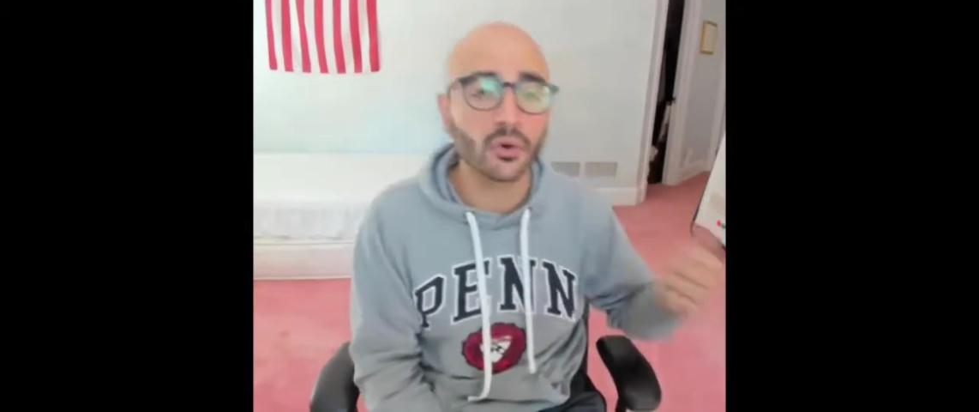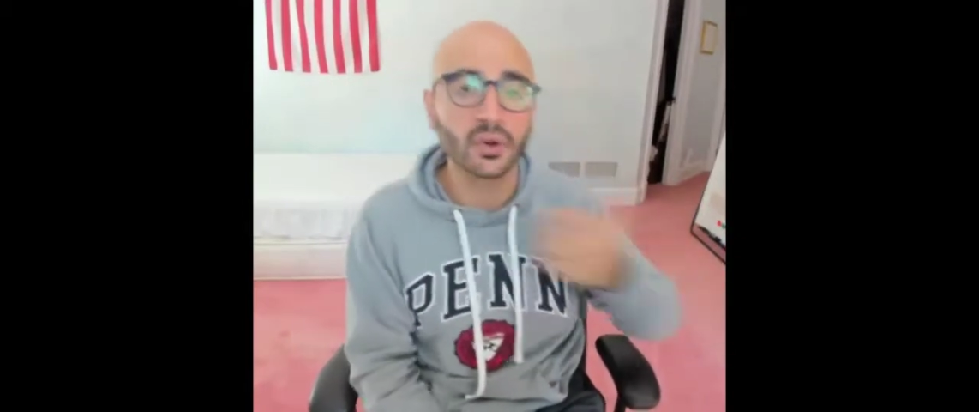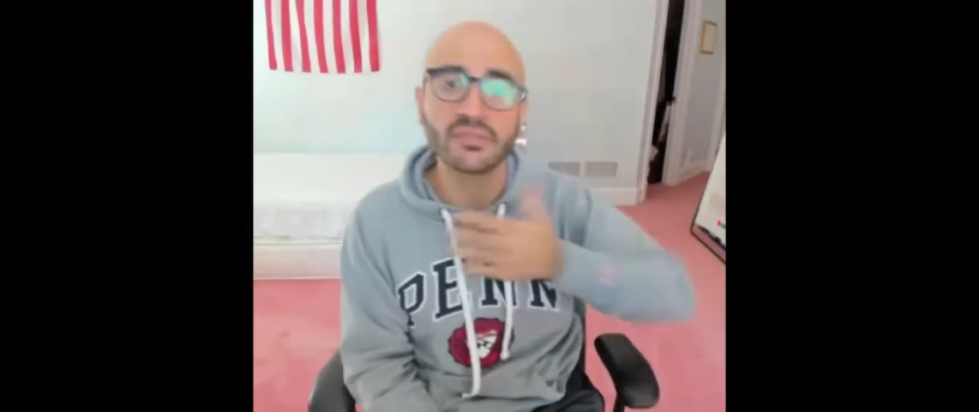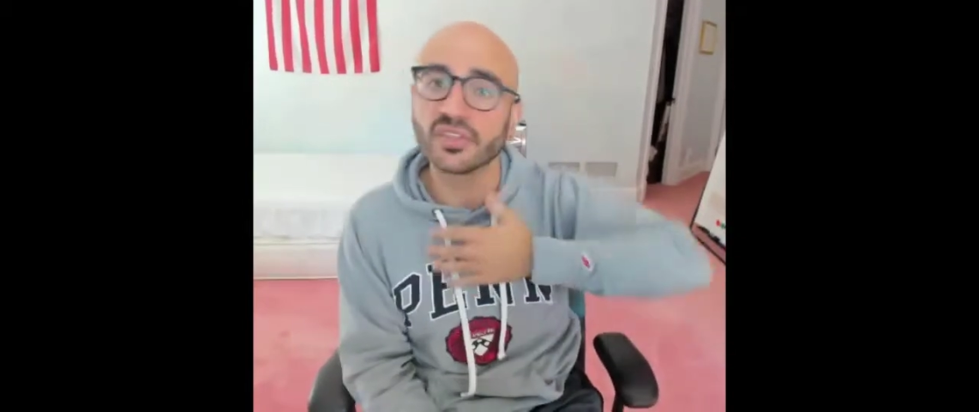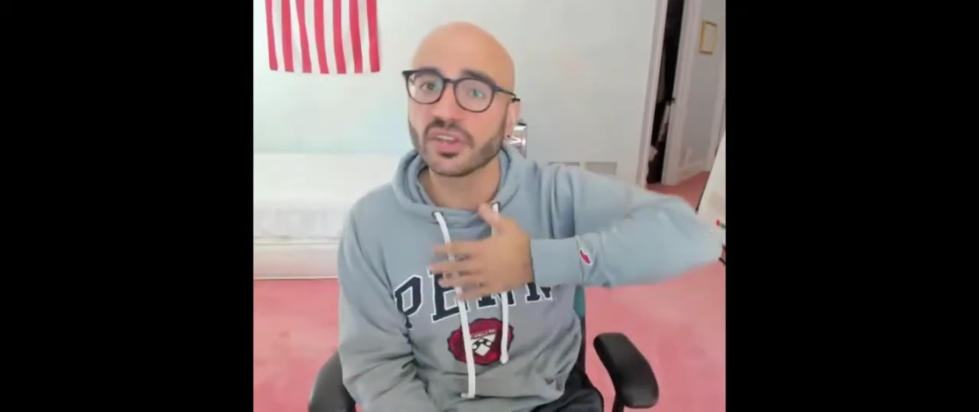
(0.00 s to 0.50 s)
or
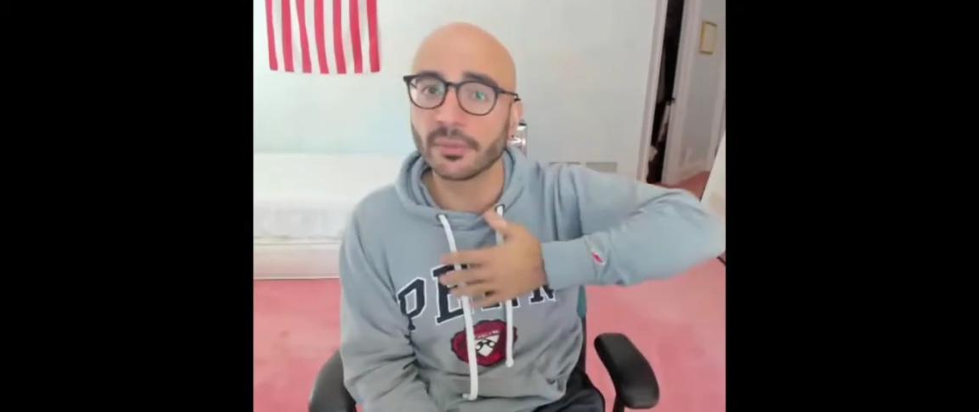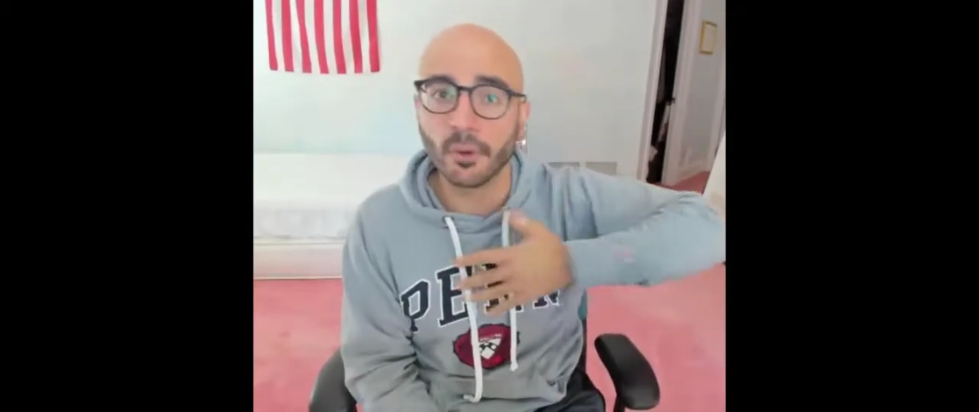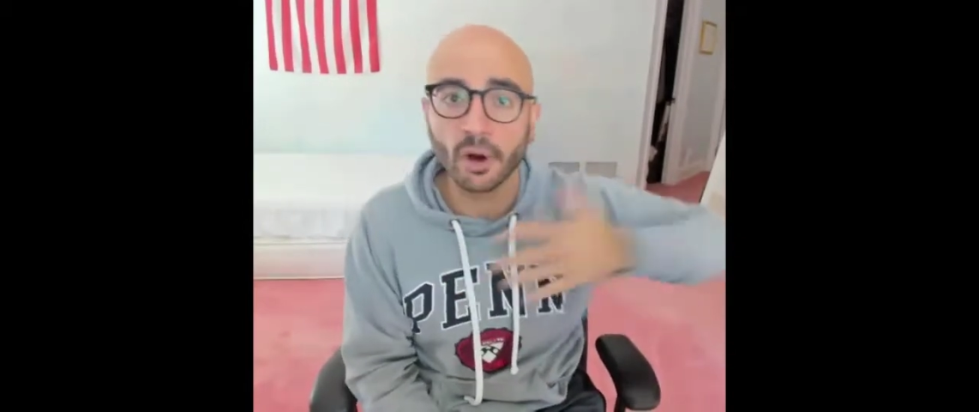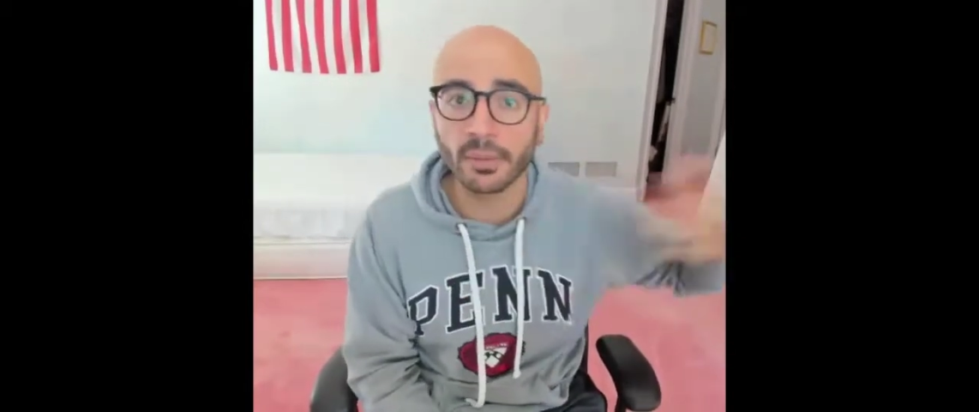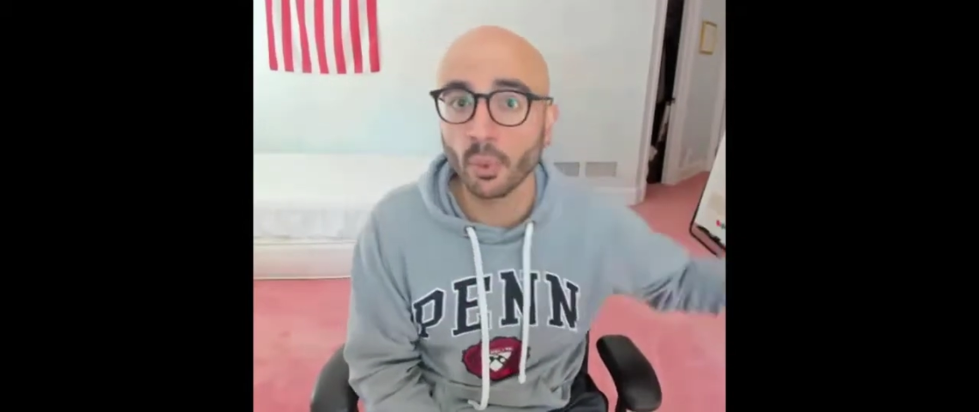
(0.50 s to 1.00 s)
even the
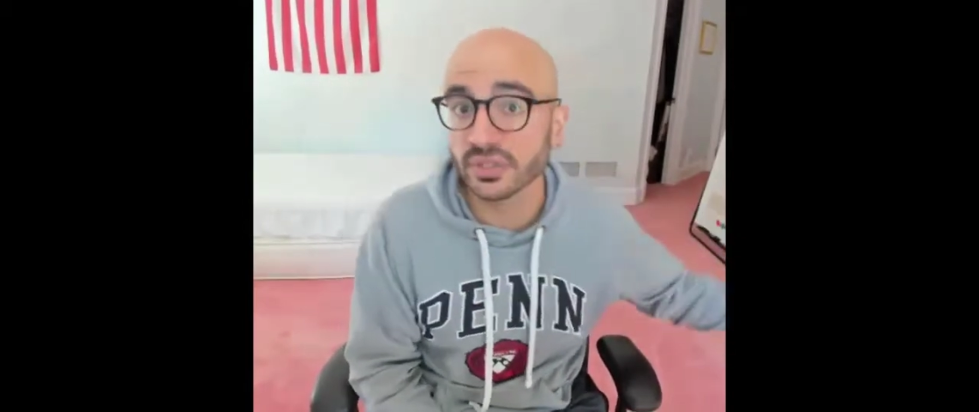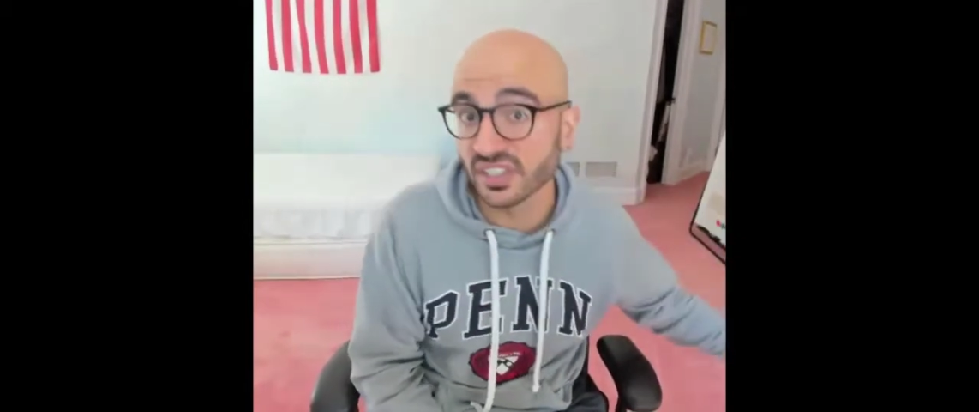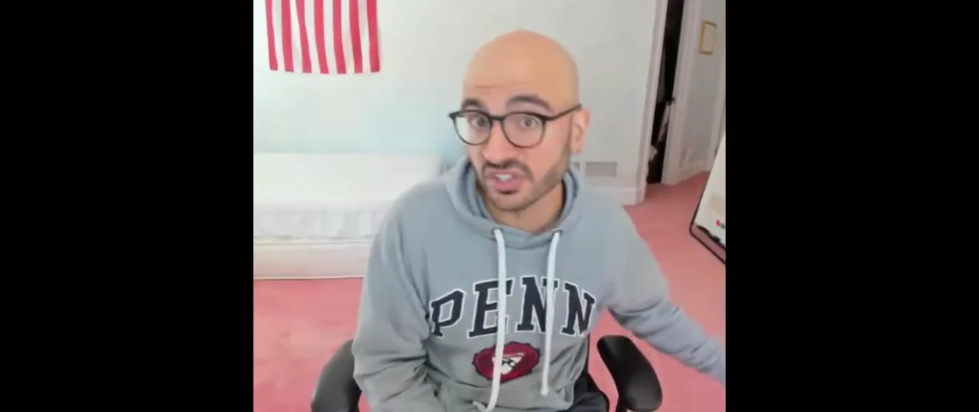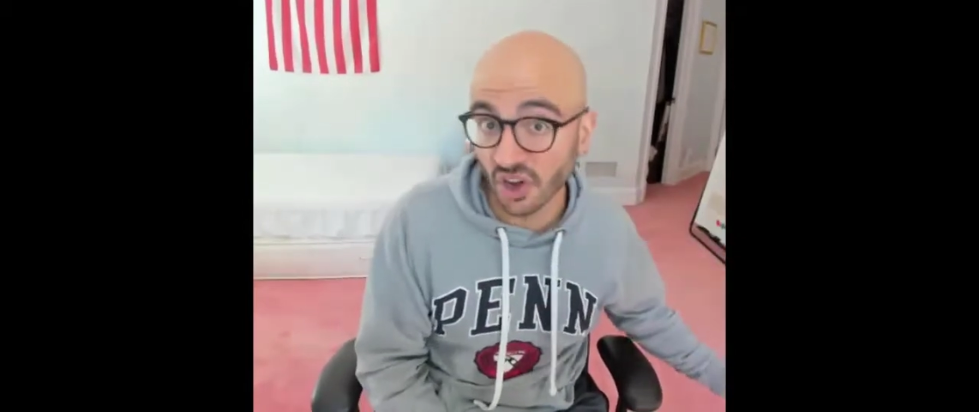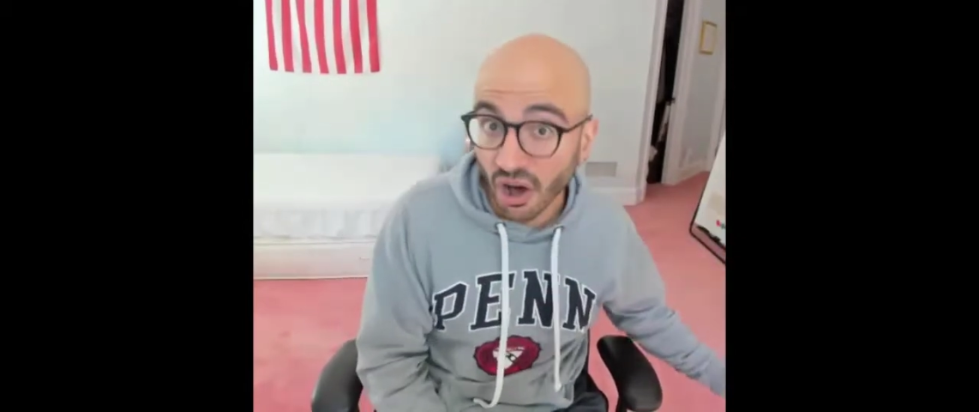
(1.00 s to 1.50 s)
department will
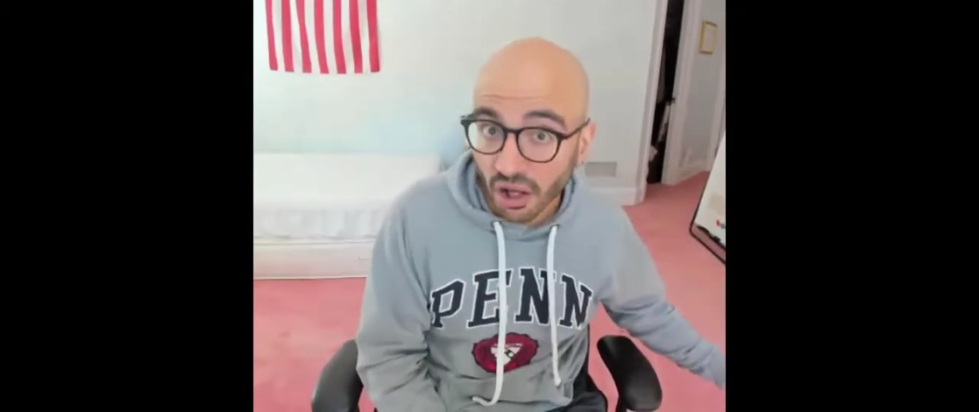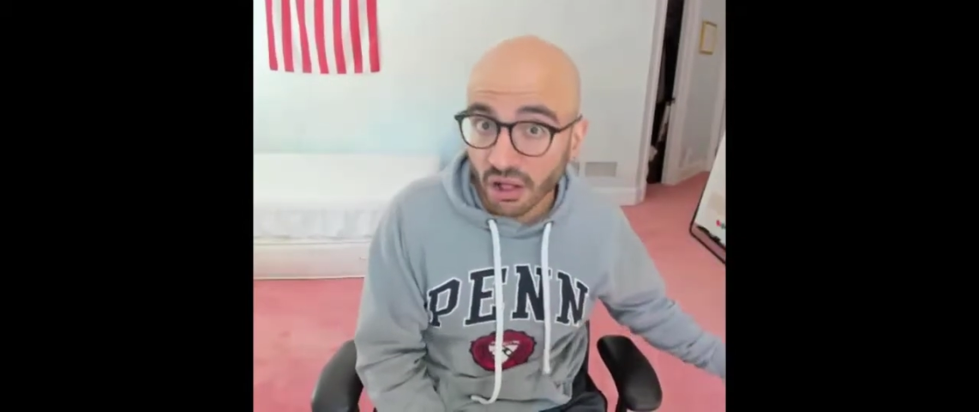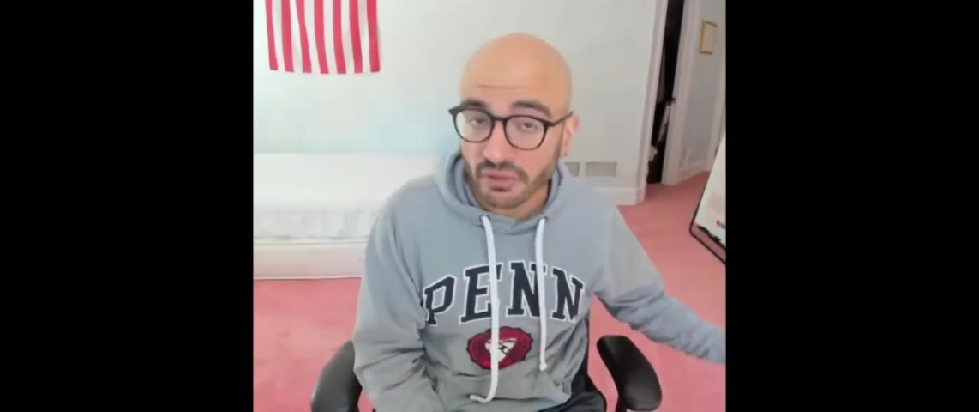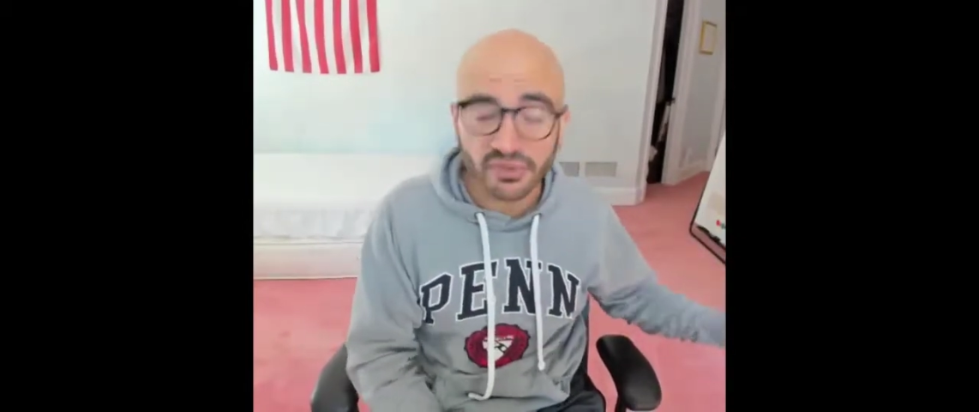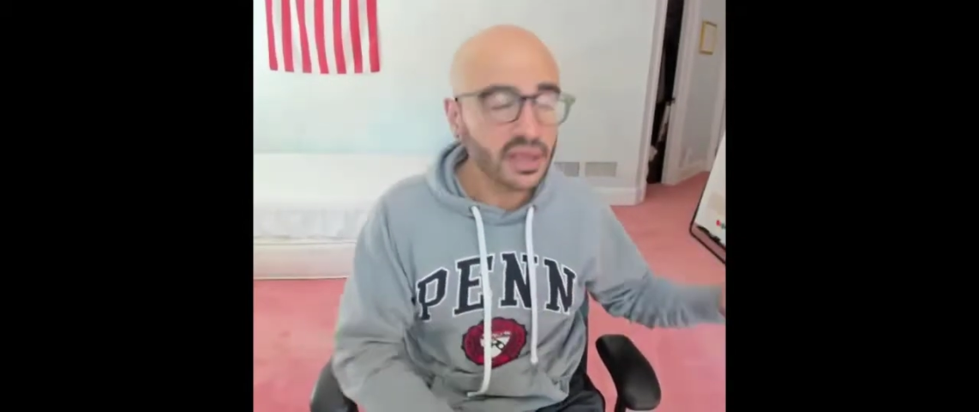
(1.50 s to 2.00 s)

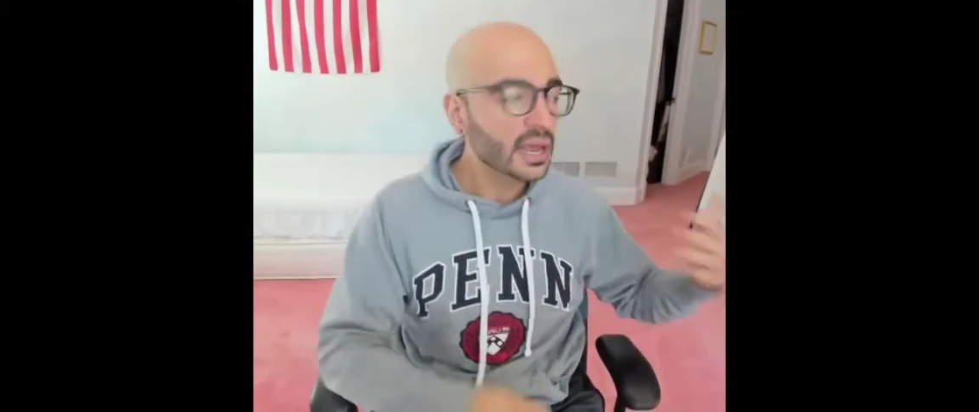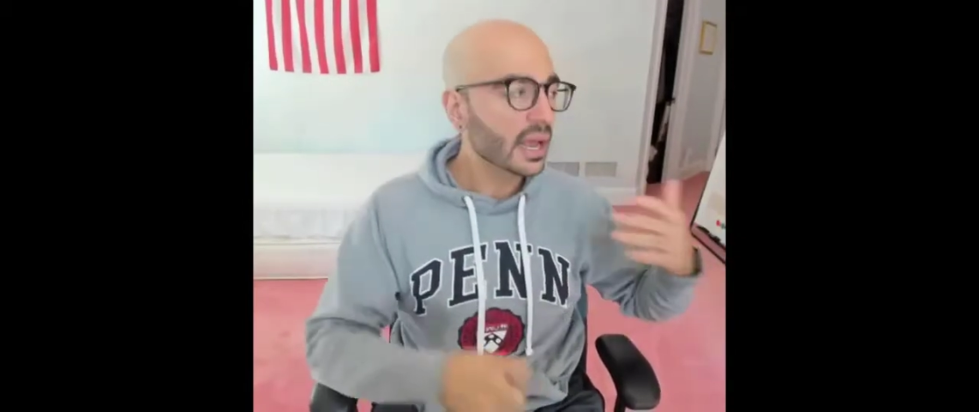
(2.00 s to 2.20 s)
dissolve."